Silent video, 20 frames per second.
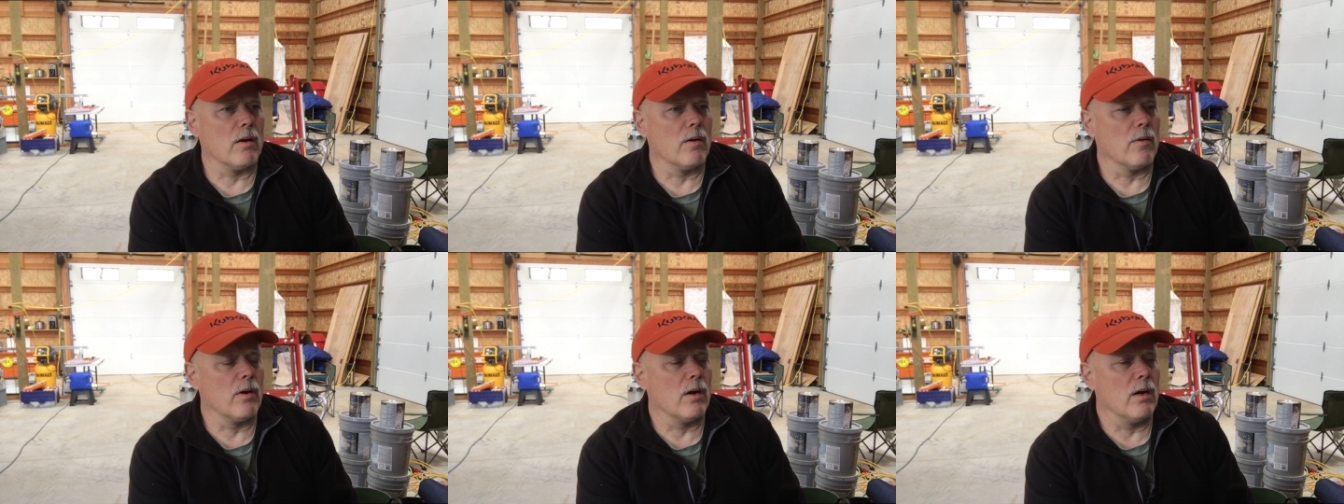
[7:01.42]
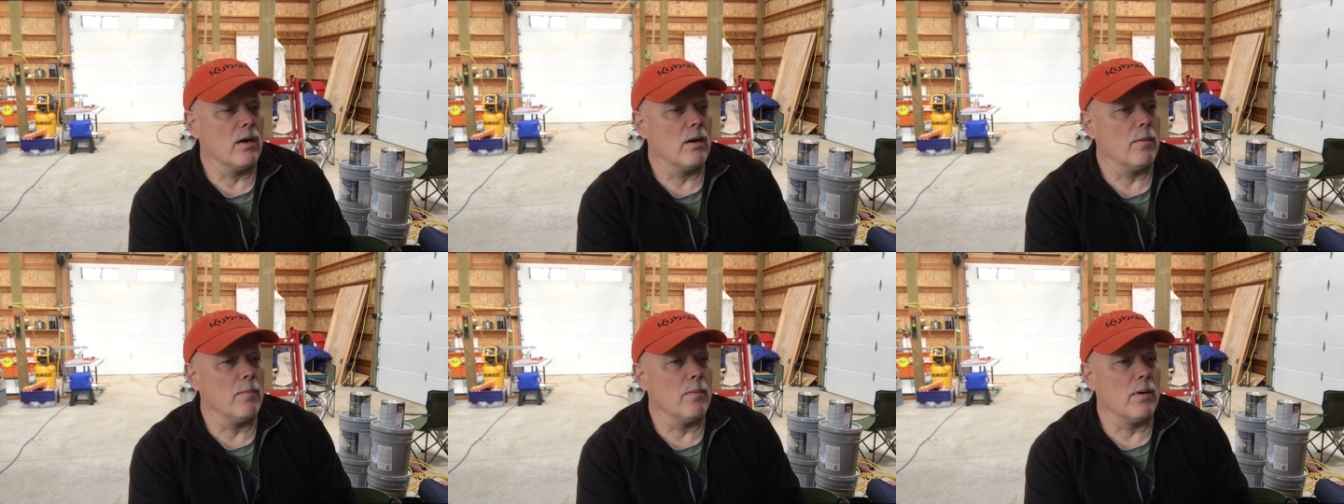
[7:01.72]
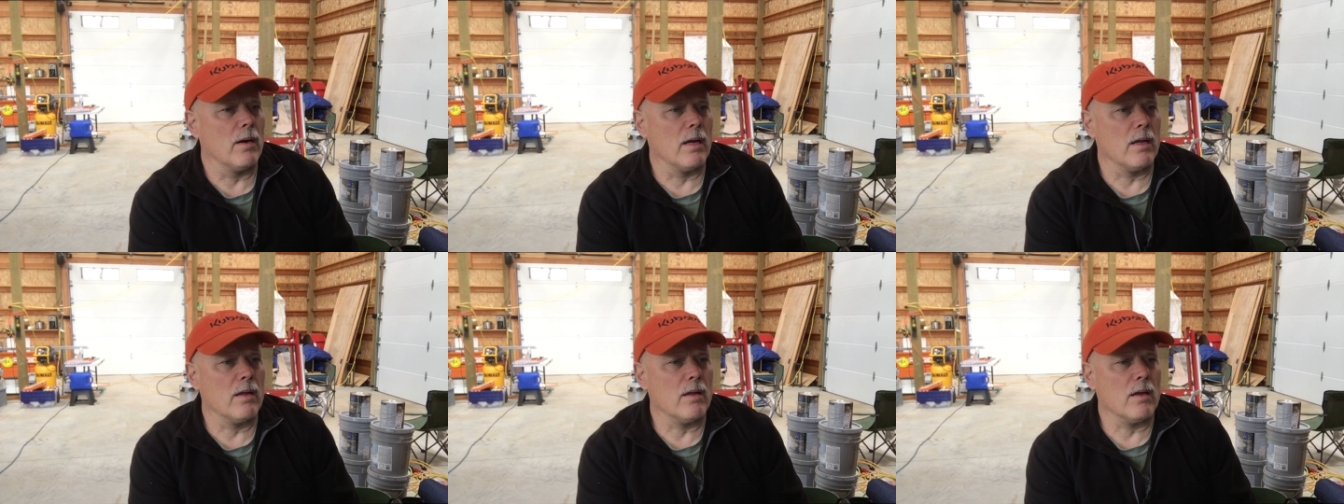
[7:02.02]
uh,
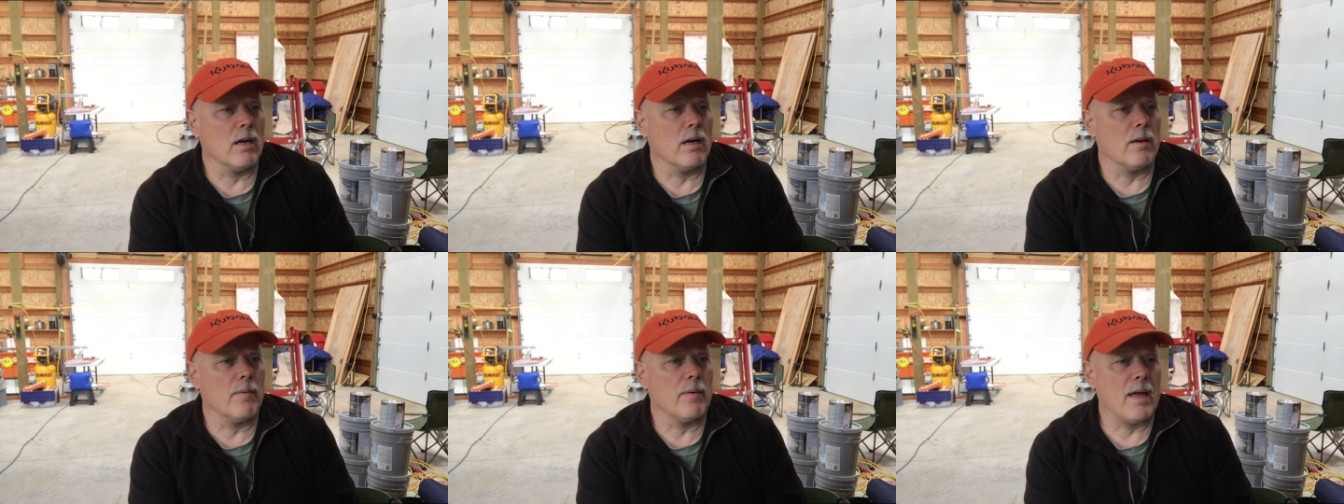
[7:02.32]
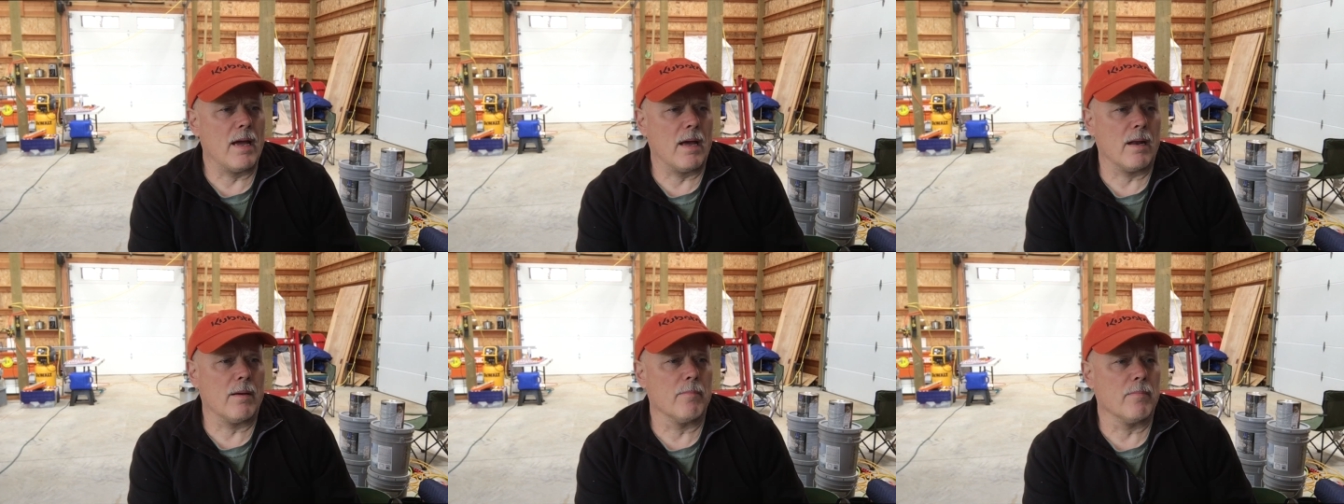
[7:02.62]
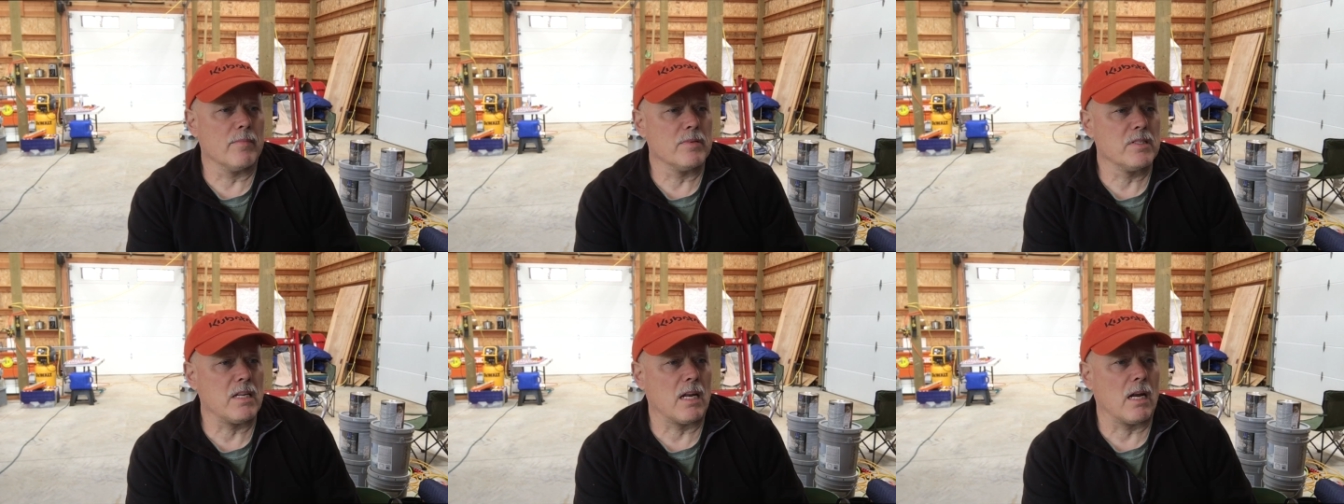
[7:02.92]
I, I had them
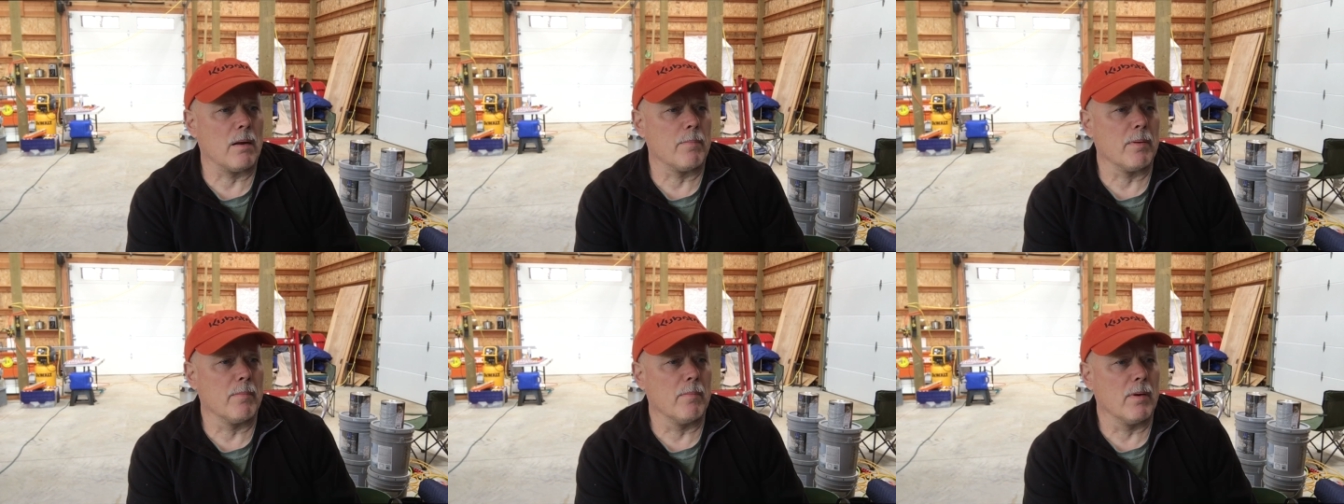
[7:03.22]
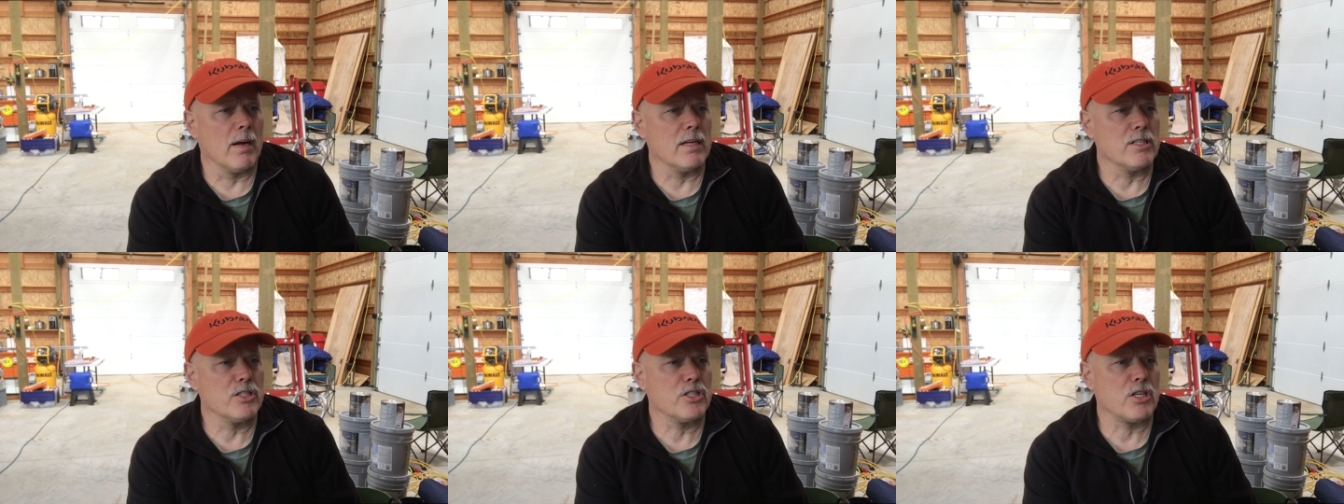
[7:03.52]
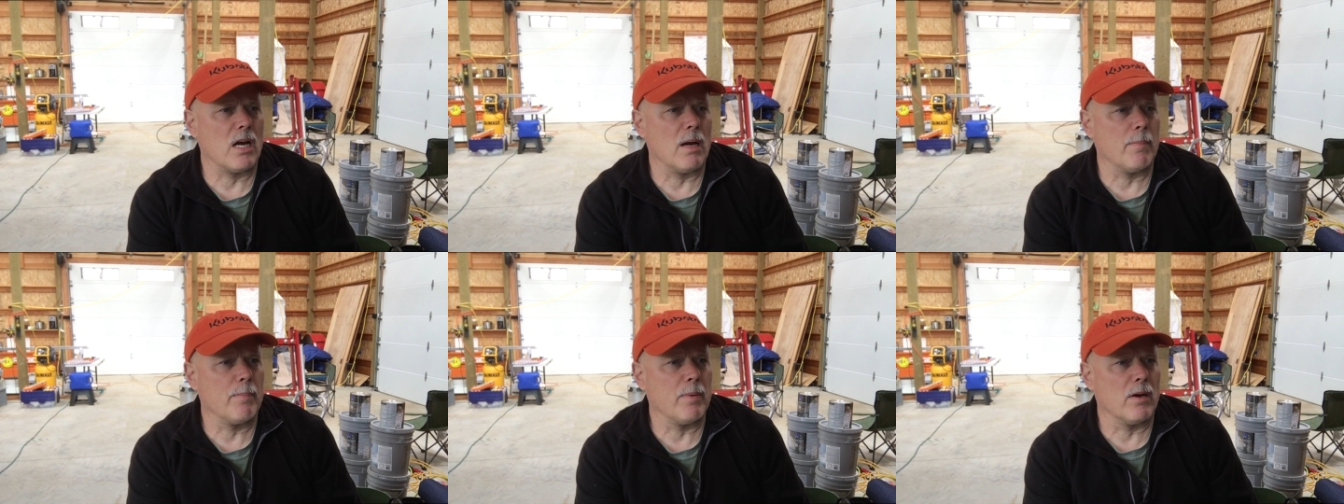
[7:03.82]
set up in my
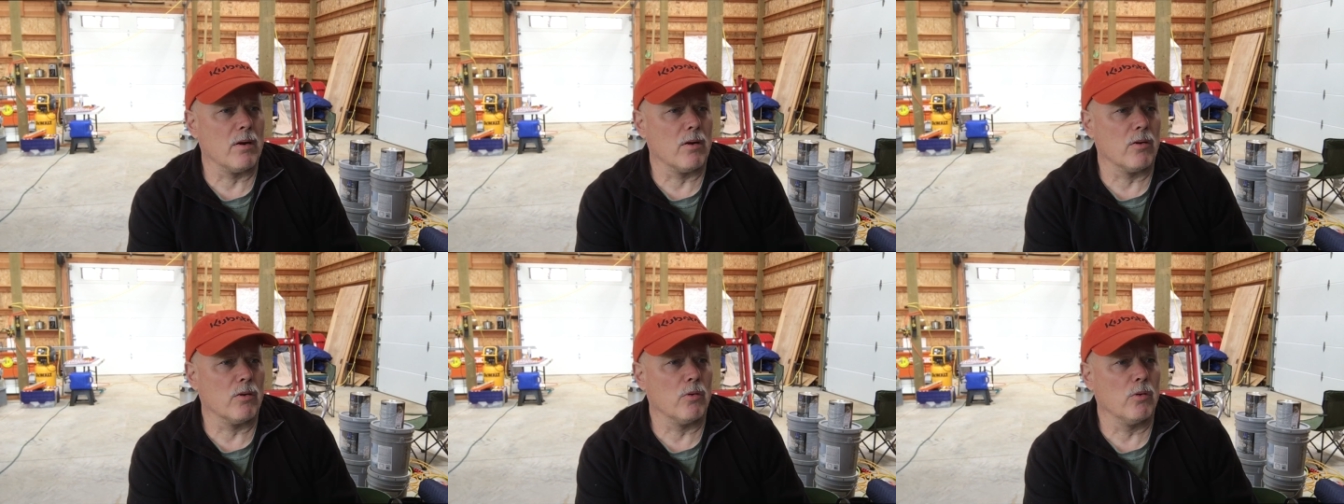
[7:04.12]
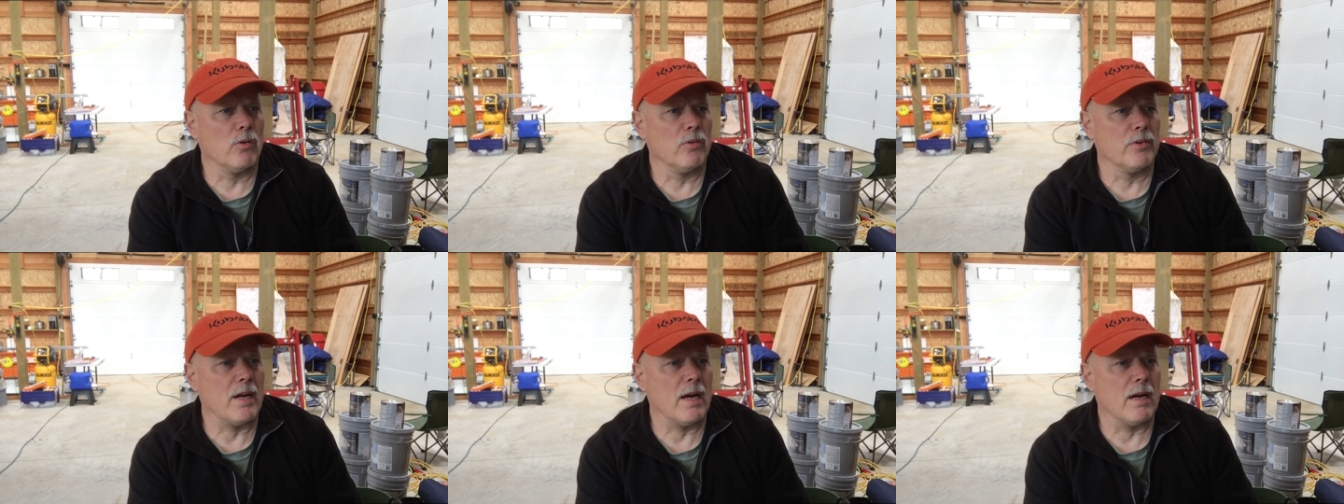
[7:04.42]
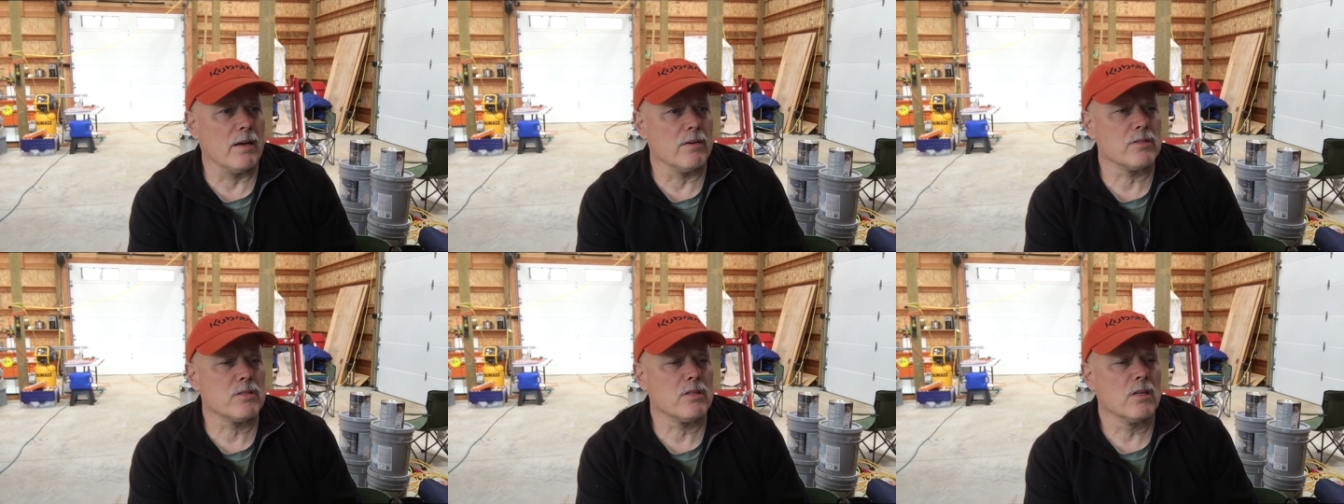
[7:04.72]
shop in our old
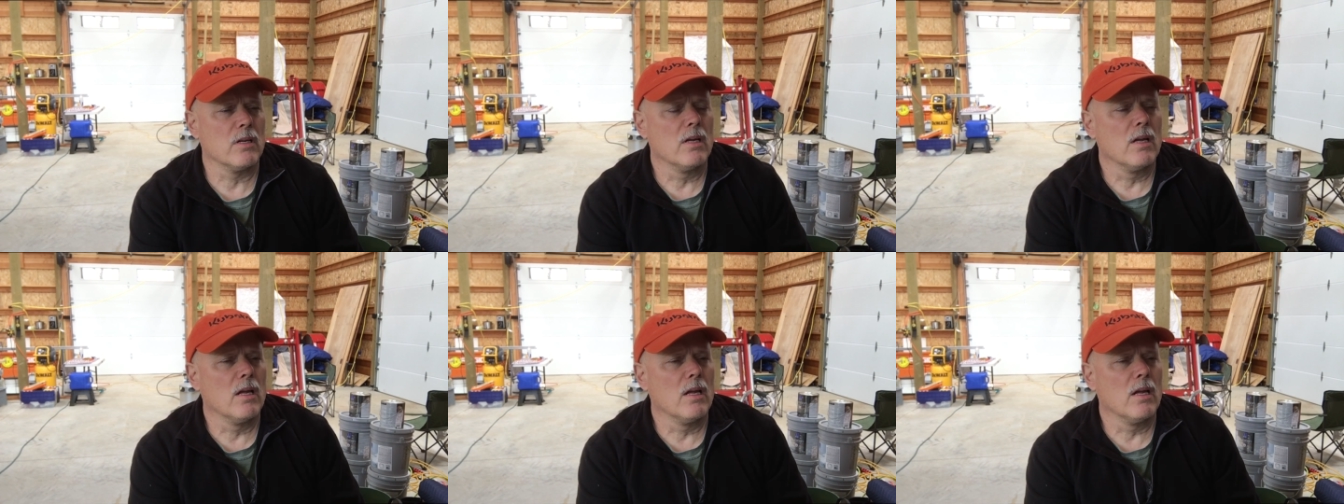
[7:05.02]
house.